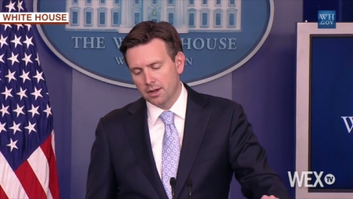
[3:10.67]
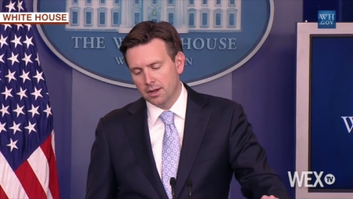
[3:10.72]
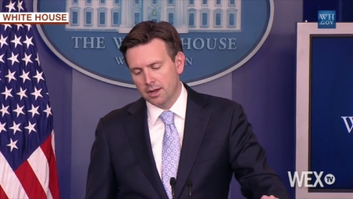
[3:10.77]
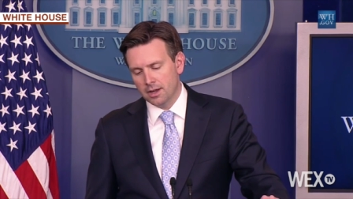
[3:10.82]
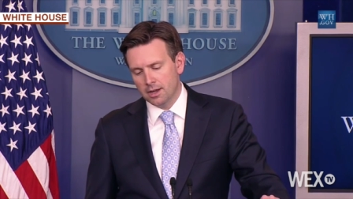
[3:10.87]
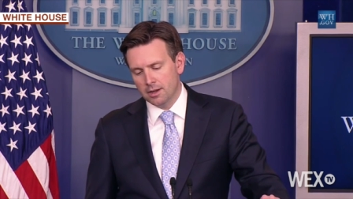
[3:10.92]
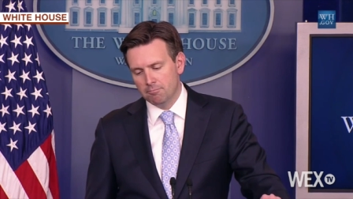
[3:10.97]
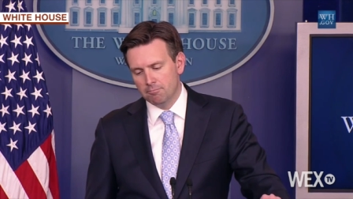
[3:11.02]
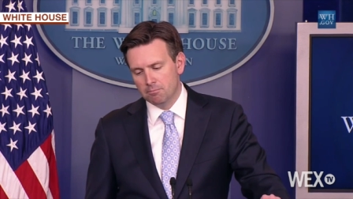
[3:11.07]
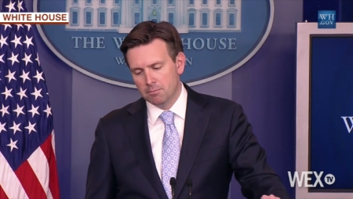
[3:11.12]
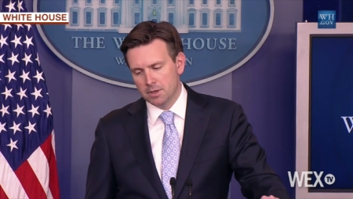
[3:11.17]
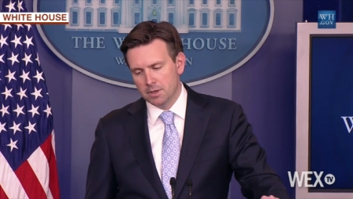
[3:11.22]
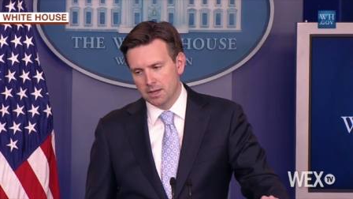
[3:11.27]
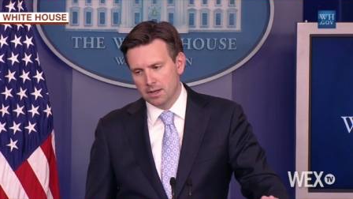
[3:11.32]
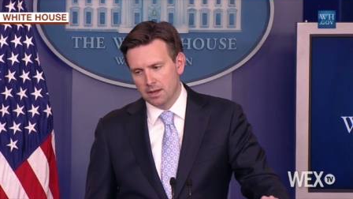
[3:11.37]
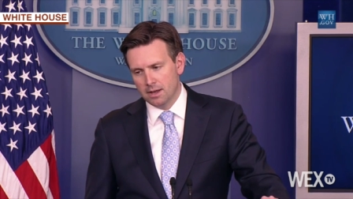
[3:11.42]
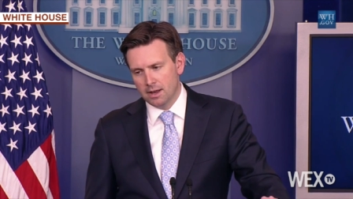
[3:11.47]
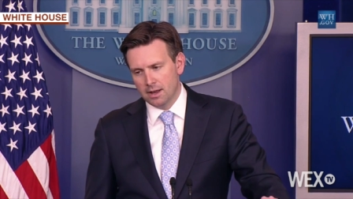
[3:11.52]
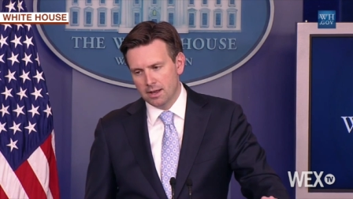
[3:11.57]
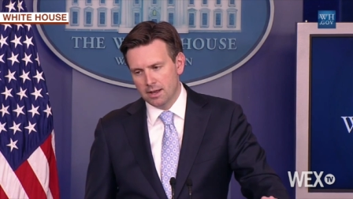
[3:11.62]
Um,
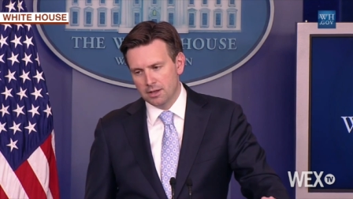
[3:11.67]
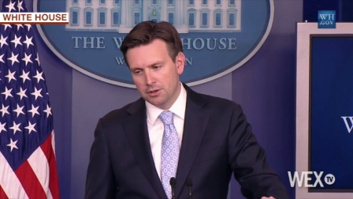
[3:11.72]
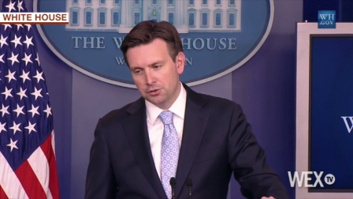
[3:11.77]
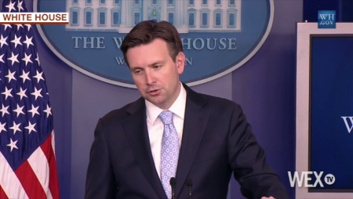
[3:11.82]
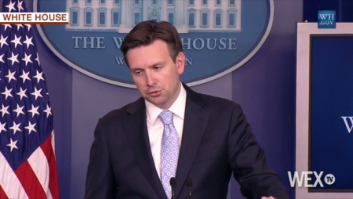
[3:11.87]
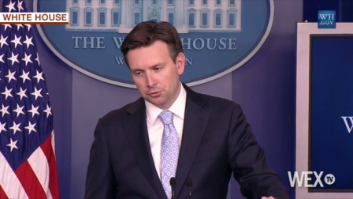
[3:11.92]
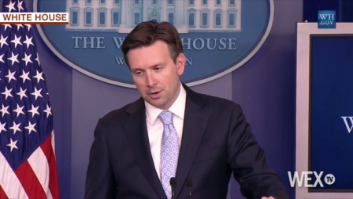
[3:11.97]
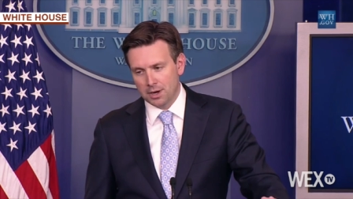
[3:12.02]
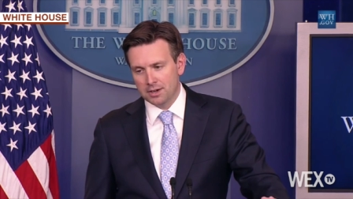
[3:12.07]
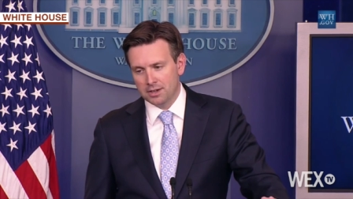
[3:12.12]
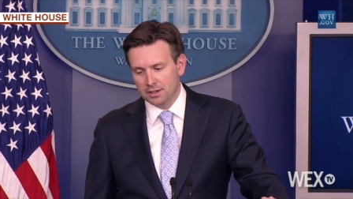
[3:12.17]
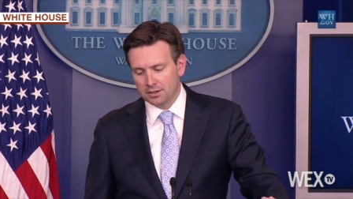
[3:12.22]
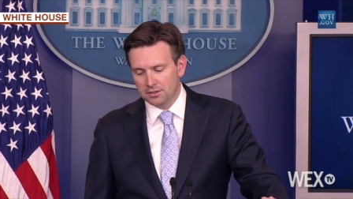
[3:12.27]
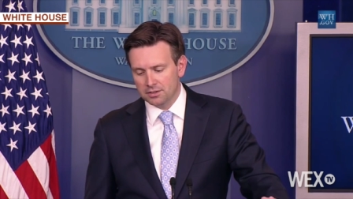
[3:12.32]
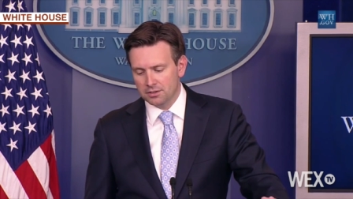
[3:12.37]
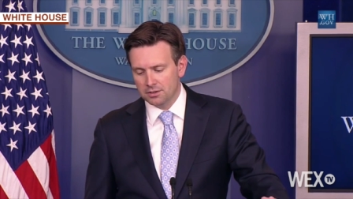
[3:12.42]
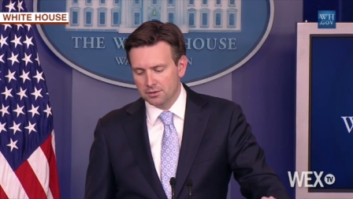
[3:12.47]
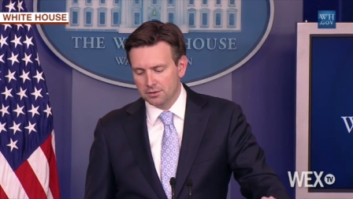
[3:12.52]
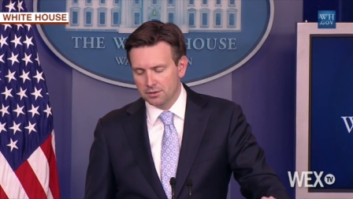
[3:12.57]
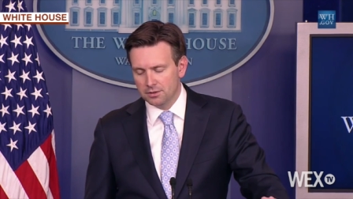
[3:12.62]
is threatening
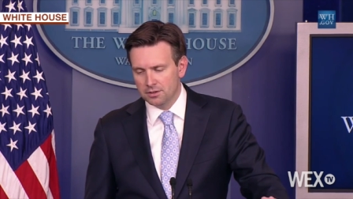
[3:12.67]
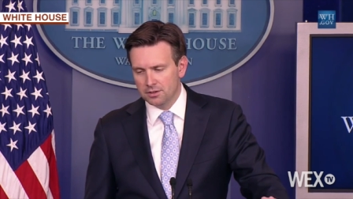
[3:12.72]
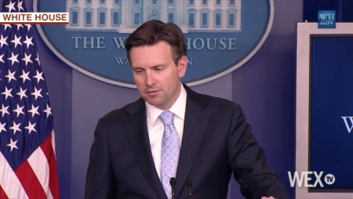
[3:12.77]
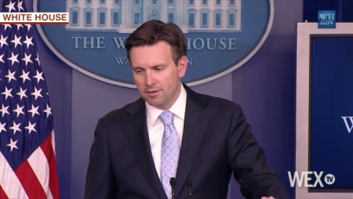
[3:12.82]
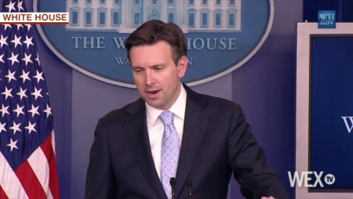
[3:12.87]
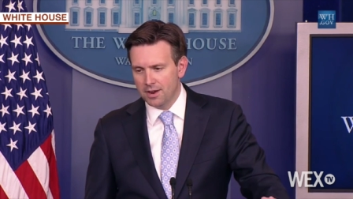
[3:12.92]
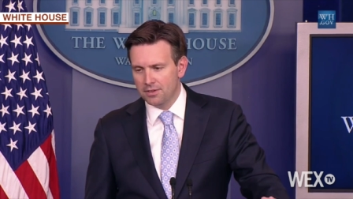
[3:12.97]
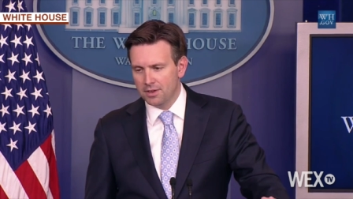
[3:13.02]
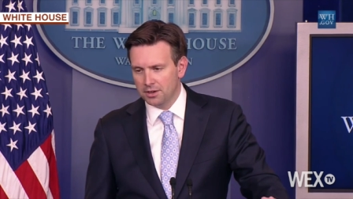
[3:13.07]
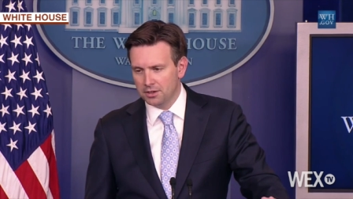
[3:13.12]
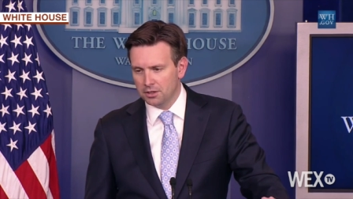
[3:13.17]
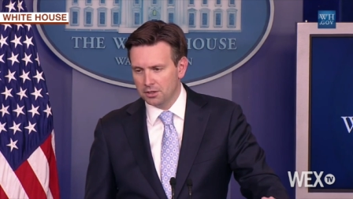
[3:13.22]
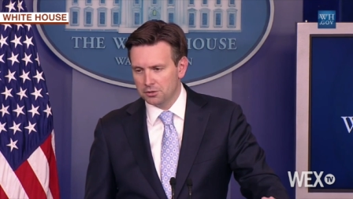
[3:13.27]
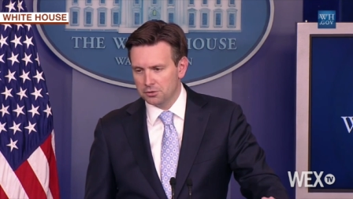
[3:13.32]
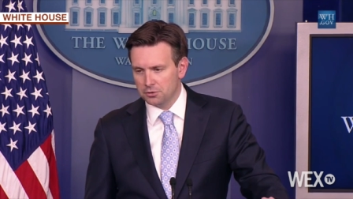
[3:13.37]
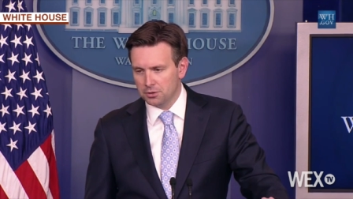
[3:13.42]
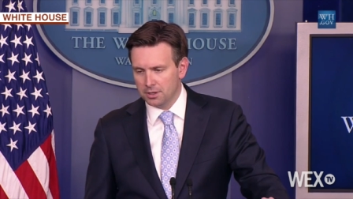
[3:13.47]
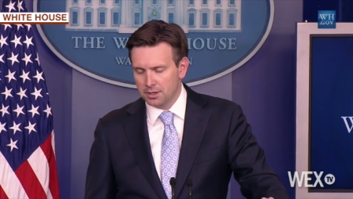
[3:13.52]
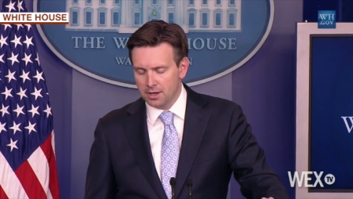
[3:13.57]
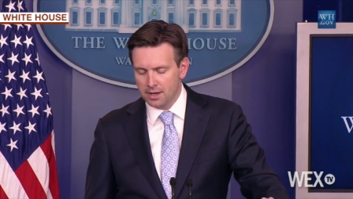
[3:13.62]
to divide that
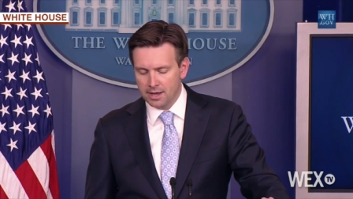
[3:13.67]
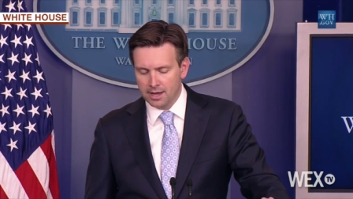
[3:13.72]
country.